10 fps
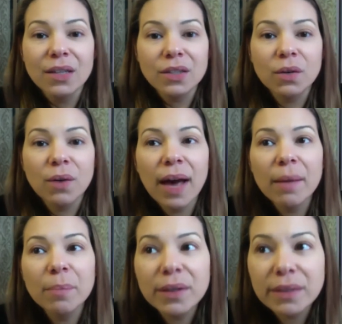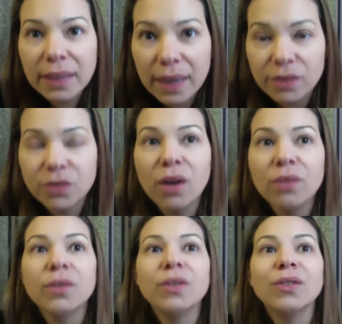So I booked a guest star
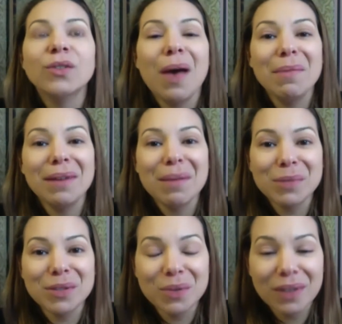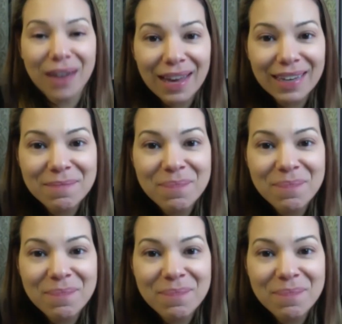role. So I'm in episode 9.